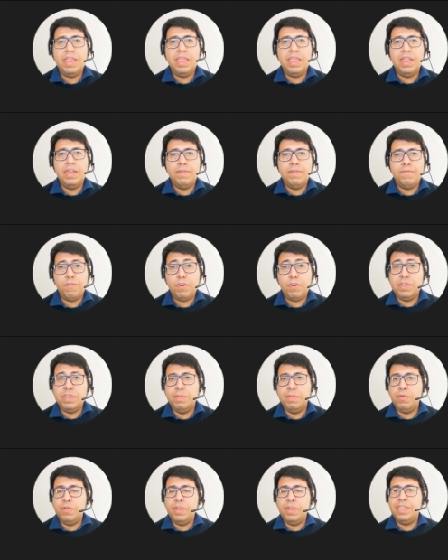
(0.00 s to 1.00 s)
in, for
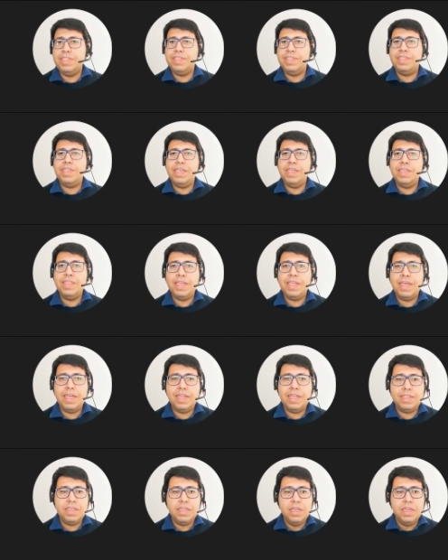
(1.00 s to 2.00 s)
example, let's say
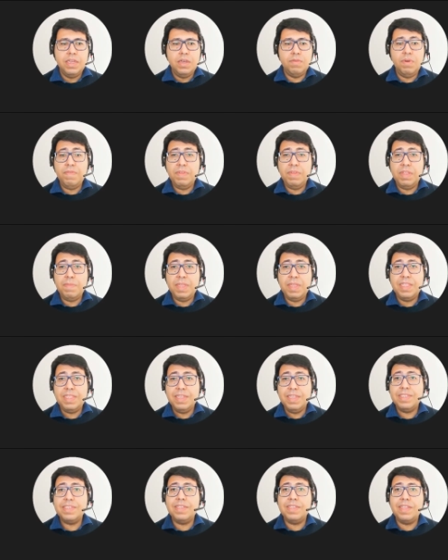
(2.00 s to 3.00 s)
that RavenDB
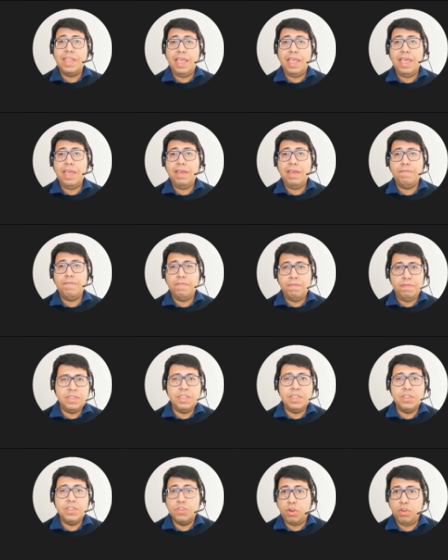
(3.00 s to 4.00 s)
doesn't have
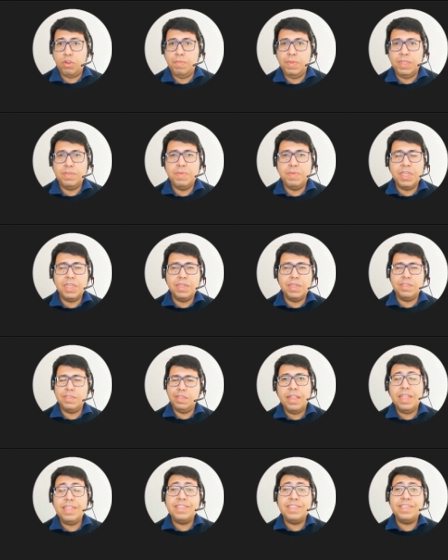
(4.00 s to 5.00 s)
these documents because
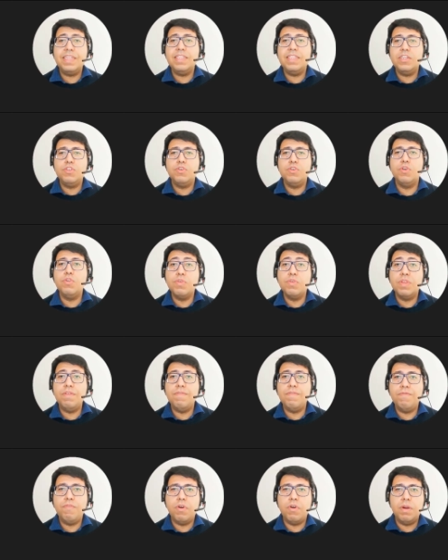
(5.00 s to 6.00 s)
let's say that you're
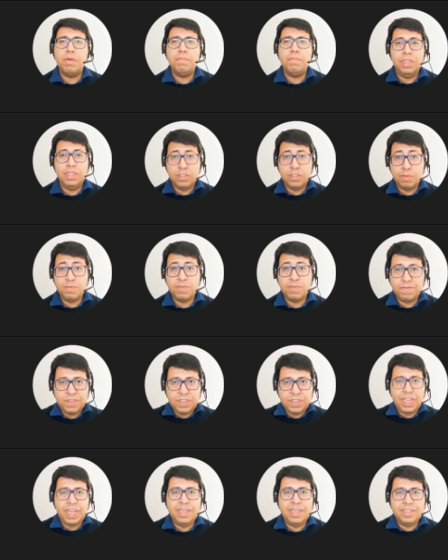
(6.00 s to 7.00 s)
looking for, in terms of
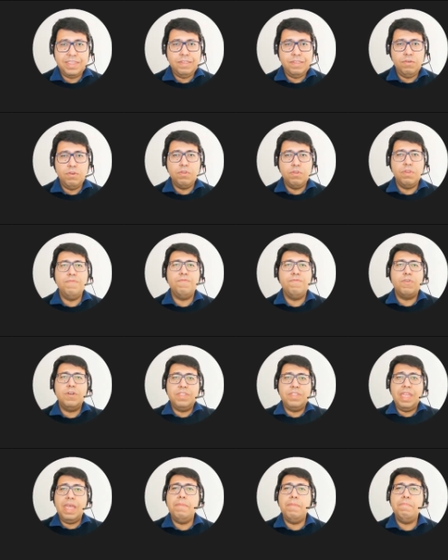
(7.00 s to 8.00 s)
size, you're looking for
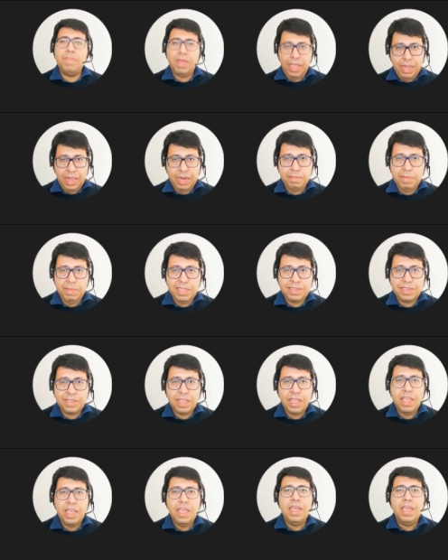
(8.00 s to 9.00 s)
10 elements,